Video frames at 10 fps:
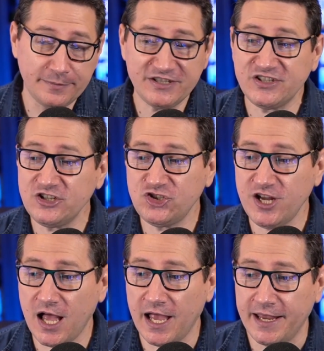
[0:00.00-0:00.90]
be C G
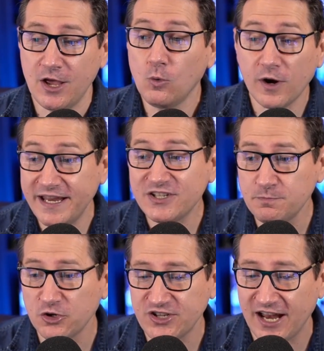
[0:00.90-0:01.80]
I, where his mm-hmm.
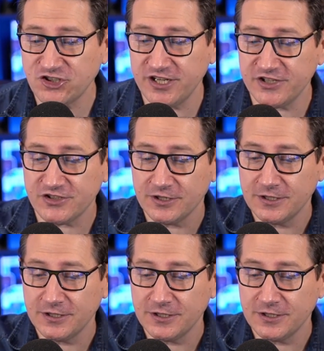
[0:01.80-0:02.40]
most action is